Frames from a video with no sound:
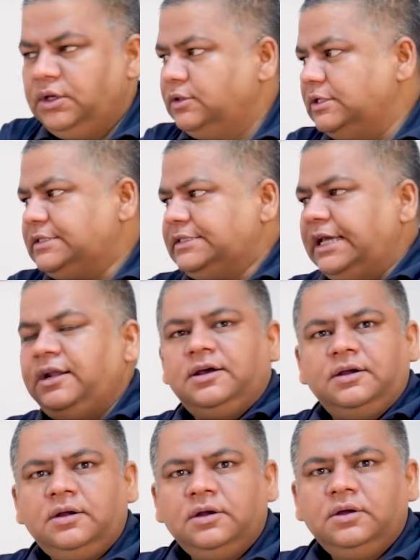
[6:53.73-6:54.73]
The
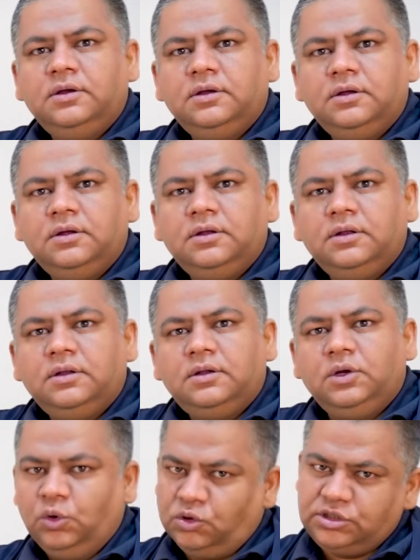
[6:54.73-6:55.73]
seller
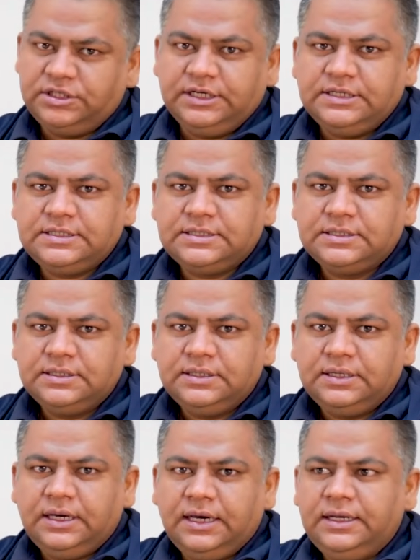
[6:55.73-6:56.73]
knows this
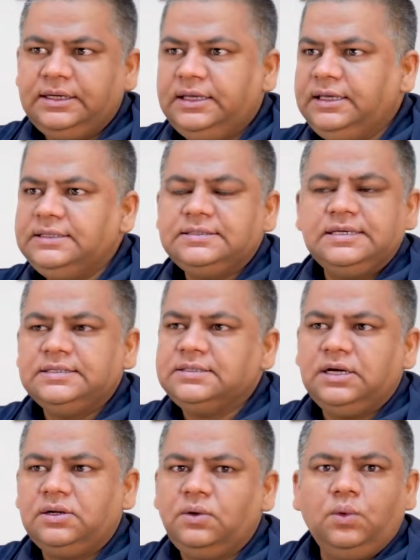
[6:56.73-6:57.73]
and he says
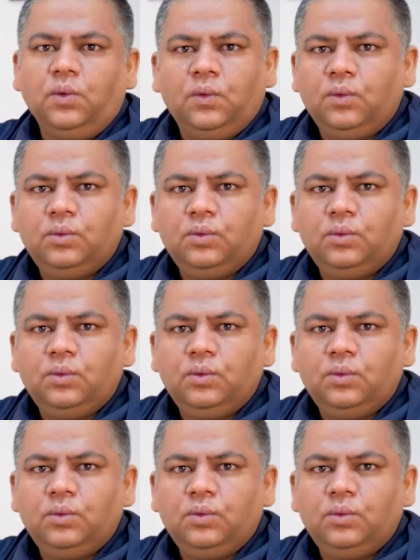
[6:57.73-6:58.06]
that no,